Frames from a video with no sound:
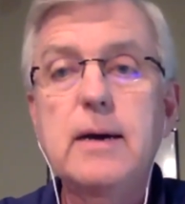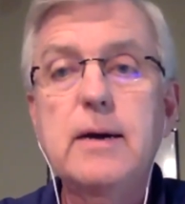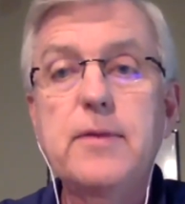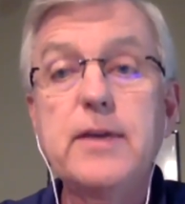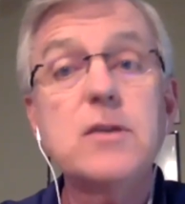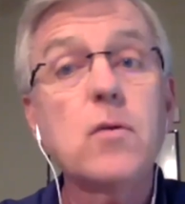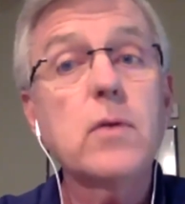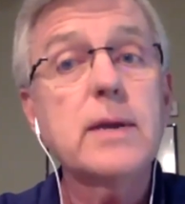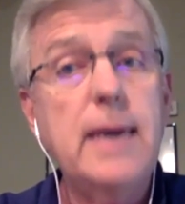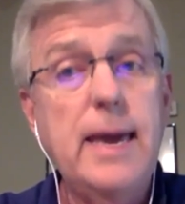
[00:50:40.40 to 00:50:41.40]
Things that are
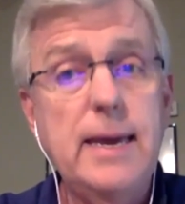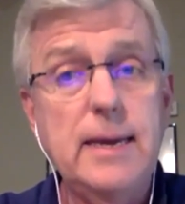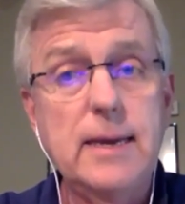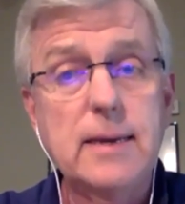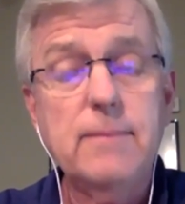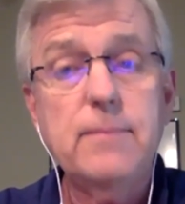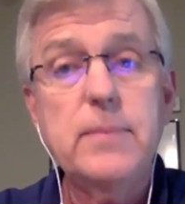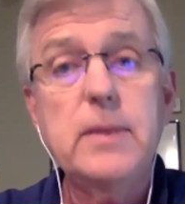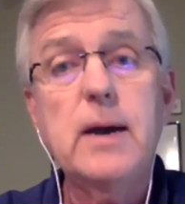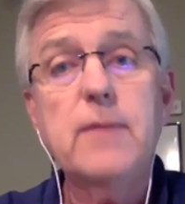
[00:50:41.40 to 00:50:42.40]
organic,
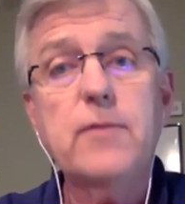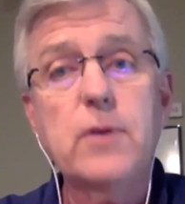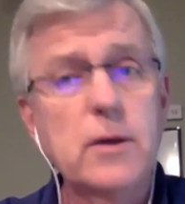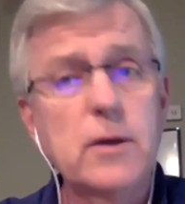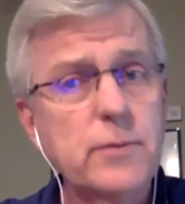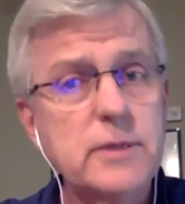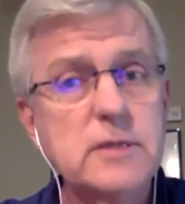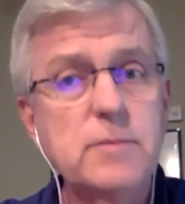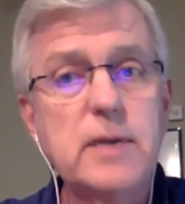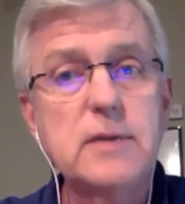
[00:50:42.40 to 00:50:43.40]
not for health
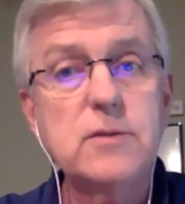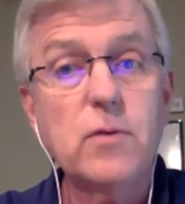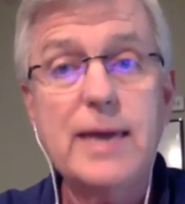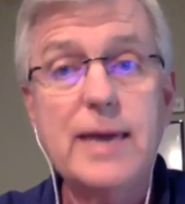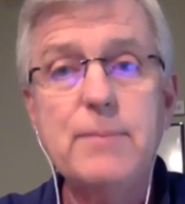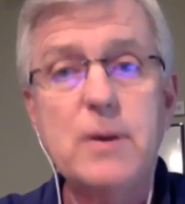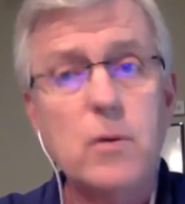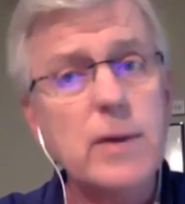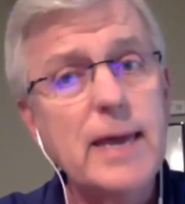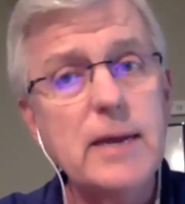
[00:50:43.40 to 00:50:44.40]
reasons, because
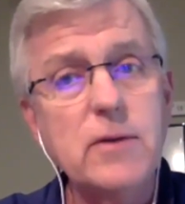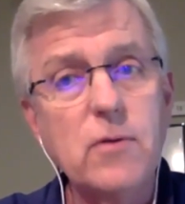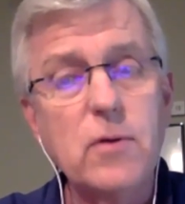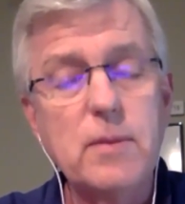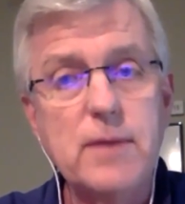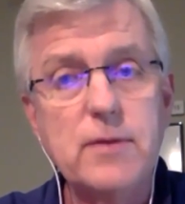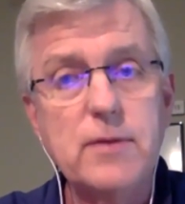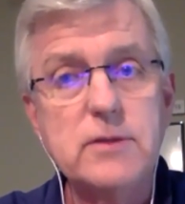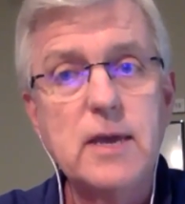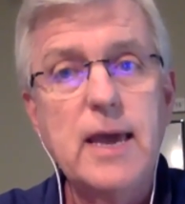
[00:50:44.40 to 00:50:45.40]
organic growing
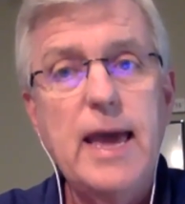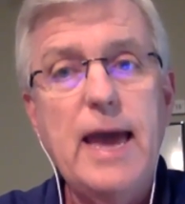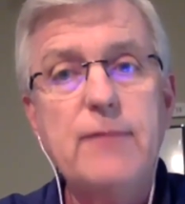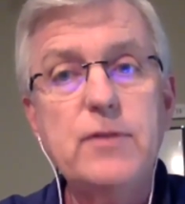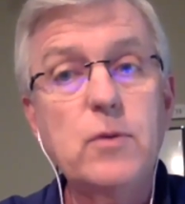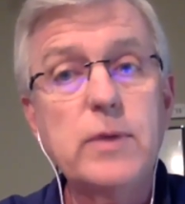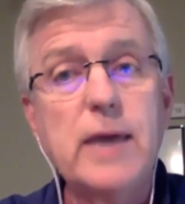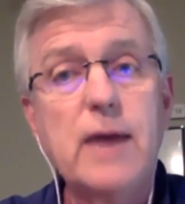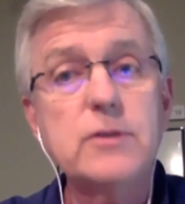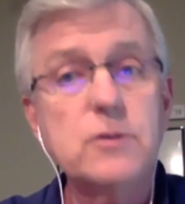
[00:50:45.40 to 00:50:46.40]
methods have to do with
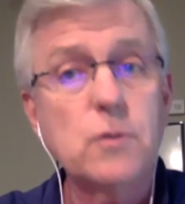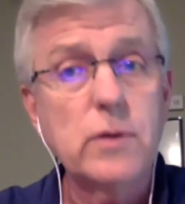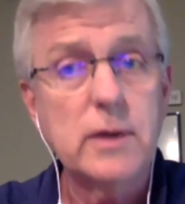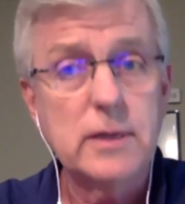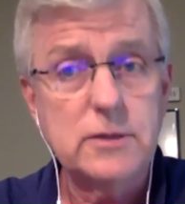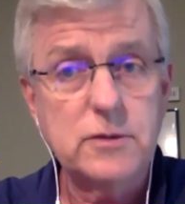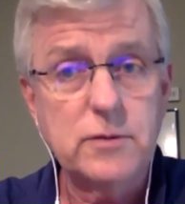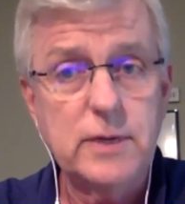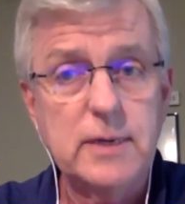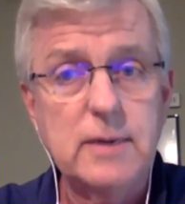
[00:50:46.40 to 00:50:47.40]
how the soil is
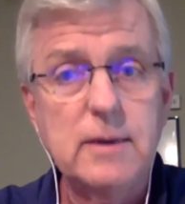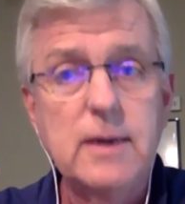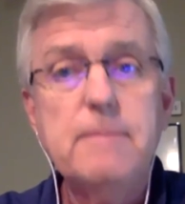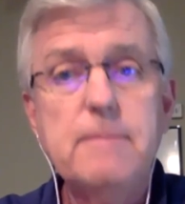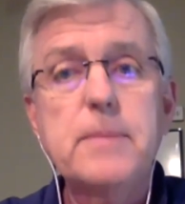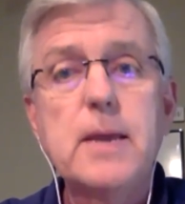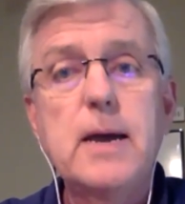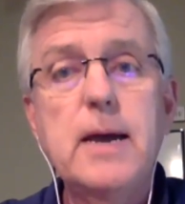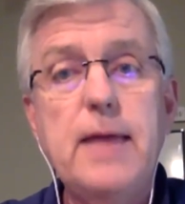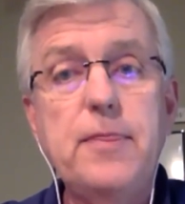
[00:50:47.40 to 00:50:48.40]
treated.
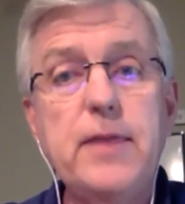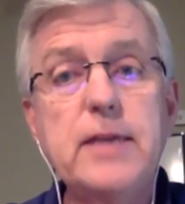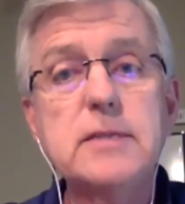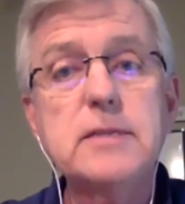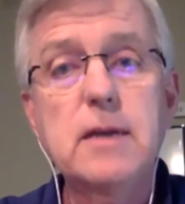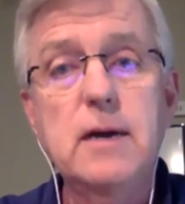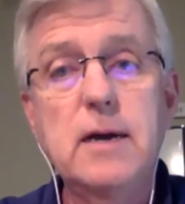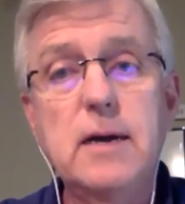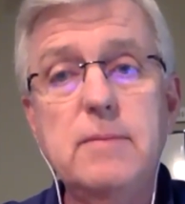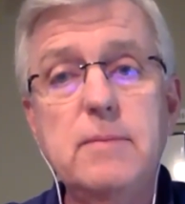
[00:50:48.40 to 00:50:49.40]
And things
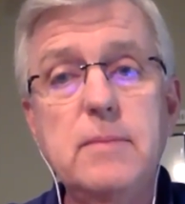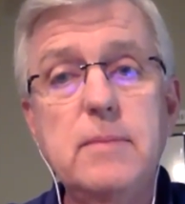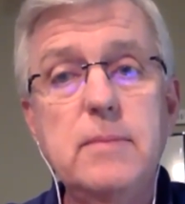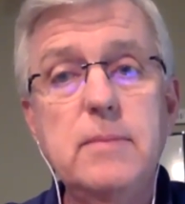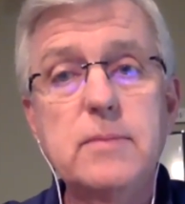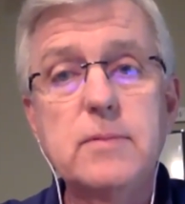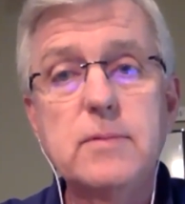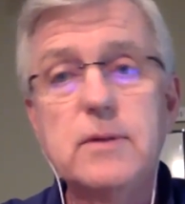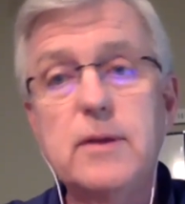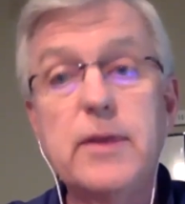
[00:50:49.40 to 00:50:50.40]

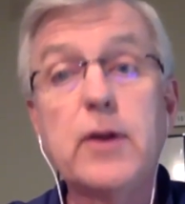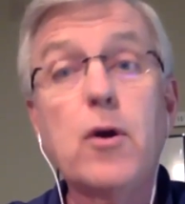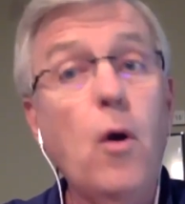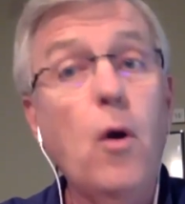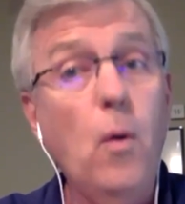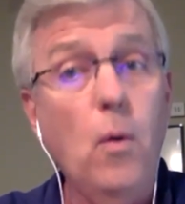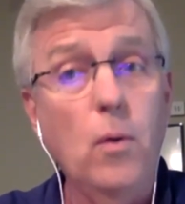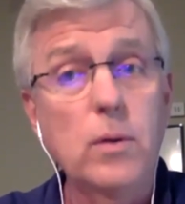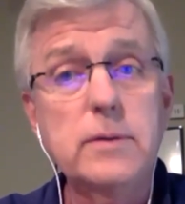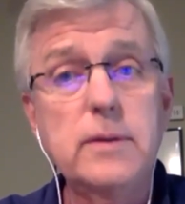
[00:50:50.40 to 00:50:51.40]
that are whole,
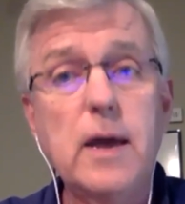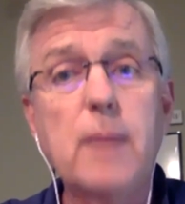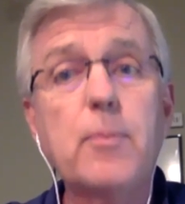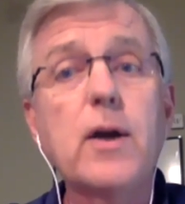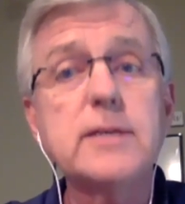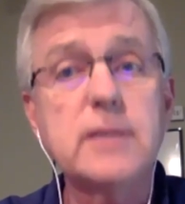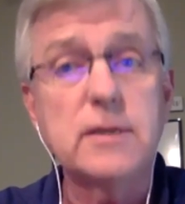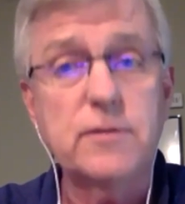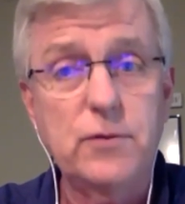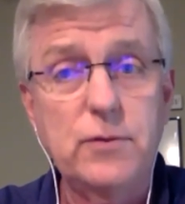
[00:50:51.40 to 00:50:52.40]
not
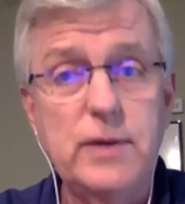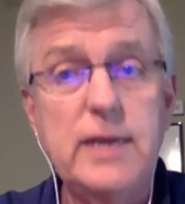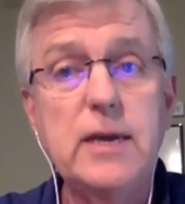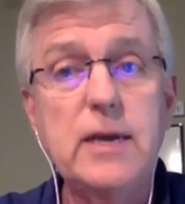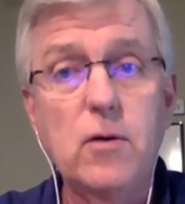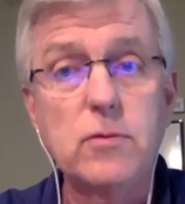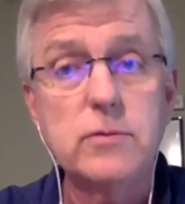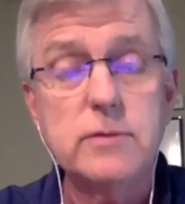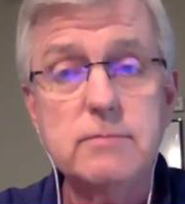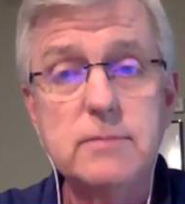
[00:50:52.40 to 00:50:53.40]
processed food, eating
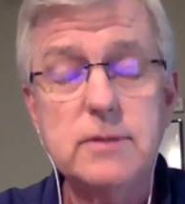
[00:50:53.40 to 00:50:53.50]
wholes.